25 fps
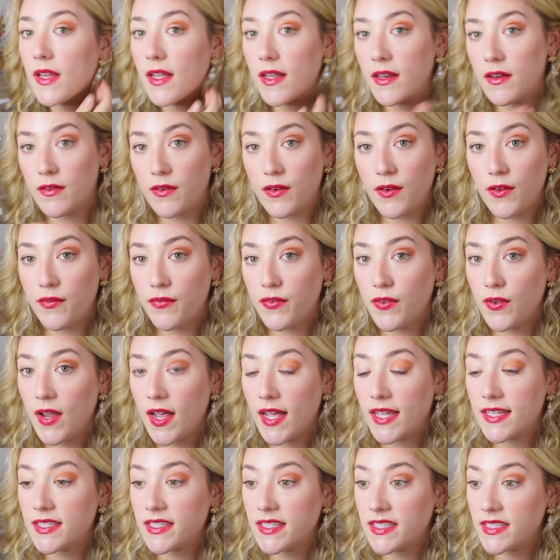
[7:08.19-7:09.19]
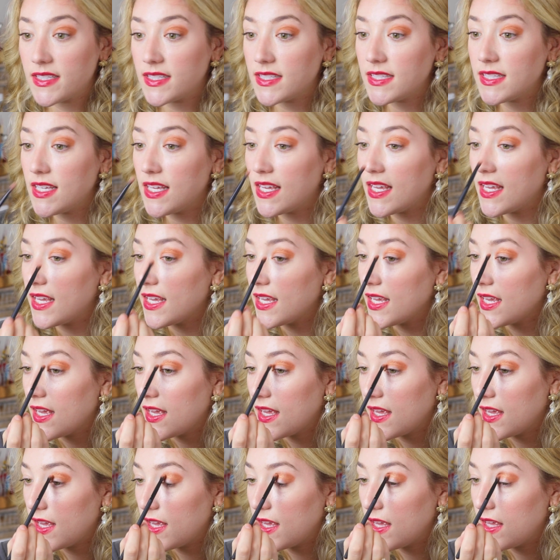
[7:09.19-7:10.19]
I don't know if you guys can see,
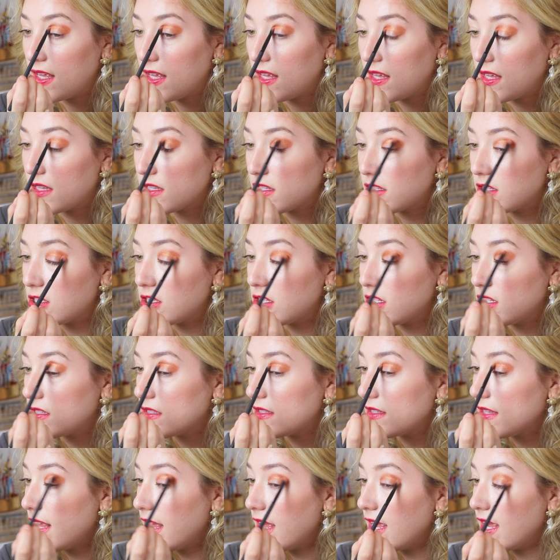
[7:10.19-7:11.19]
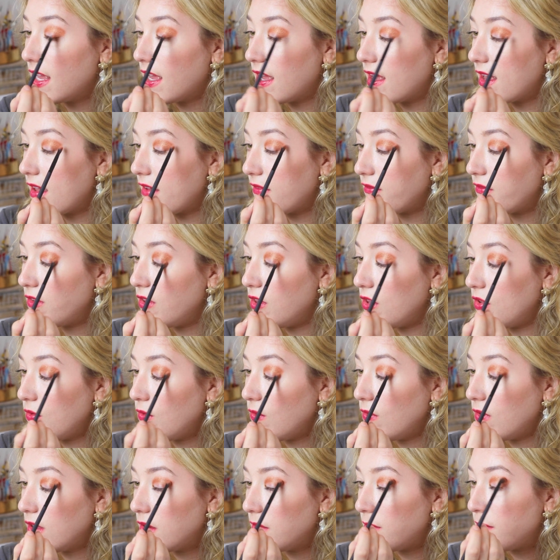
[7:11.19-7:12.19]
it's just like if
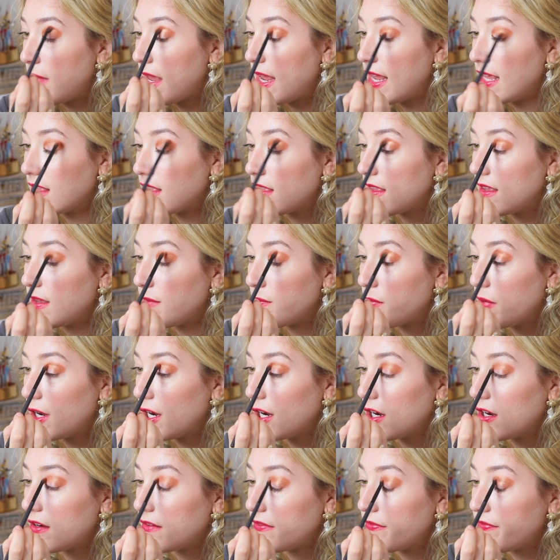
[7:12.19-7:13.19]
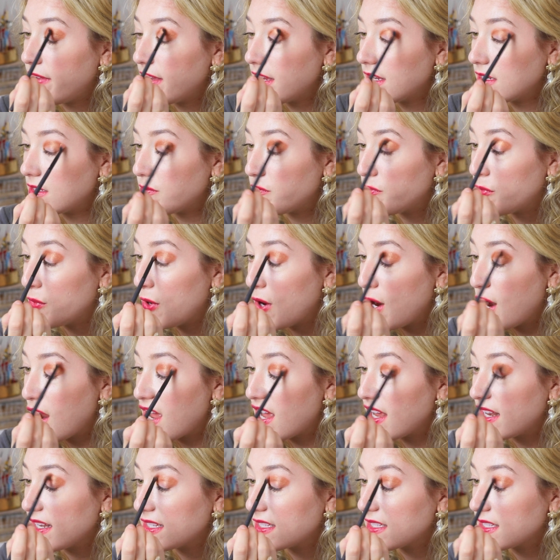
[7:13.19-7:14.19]
you could make the perfect
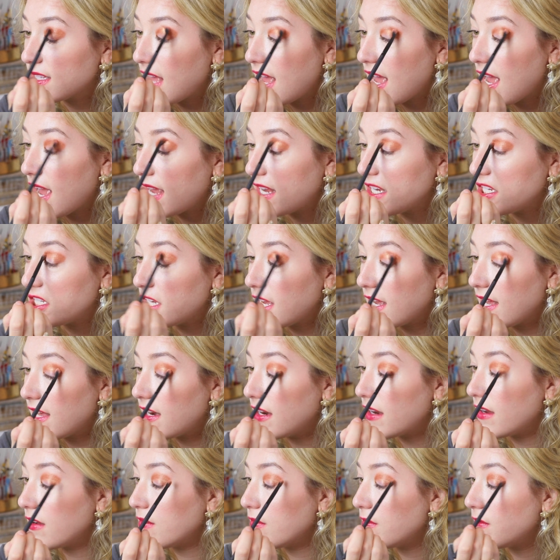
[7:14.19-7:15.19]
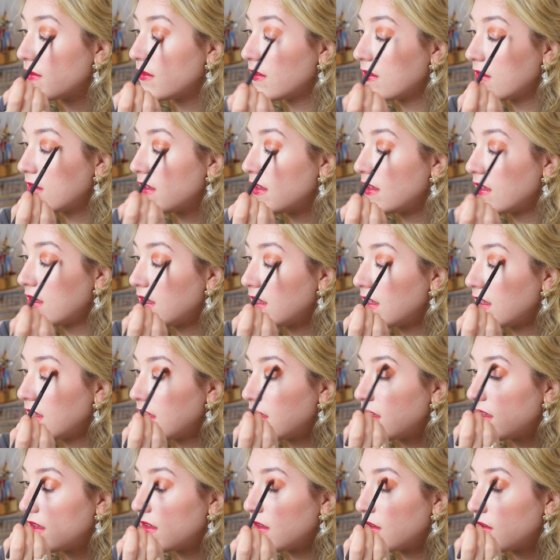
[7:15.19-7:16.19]
bronze eyeshadow
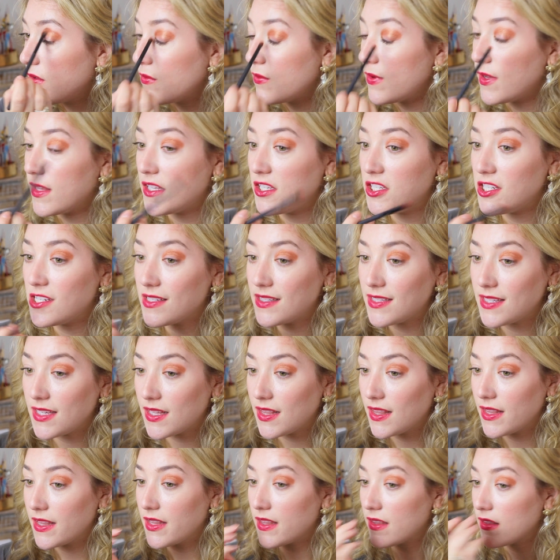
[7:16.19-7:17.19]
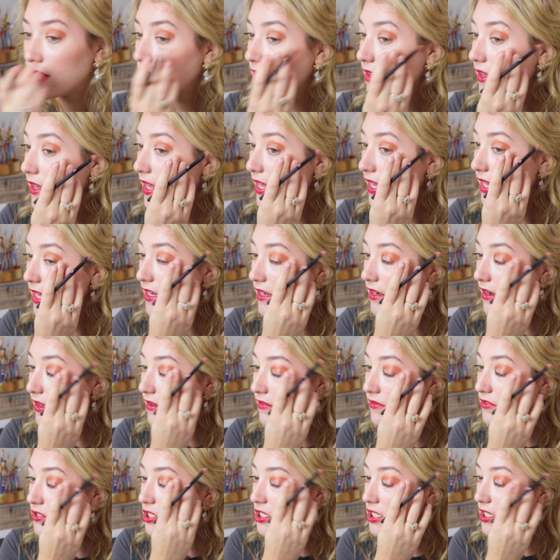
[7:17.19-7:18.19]
with just a hint
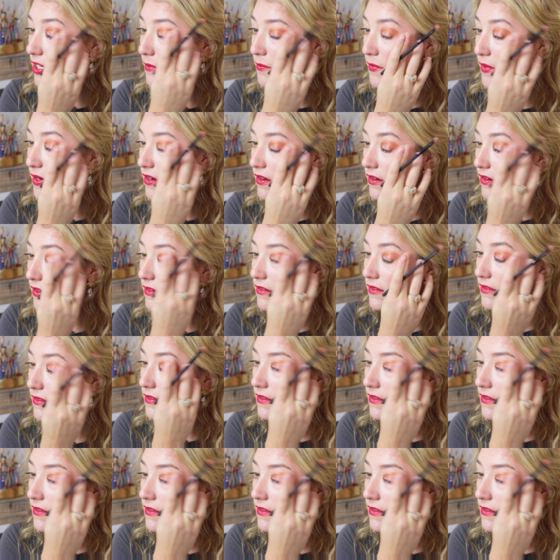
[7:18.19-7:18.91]
of shimmer,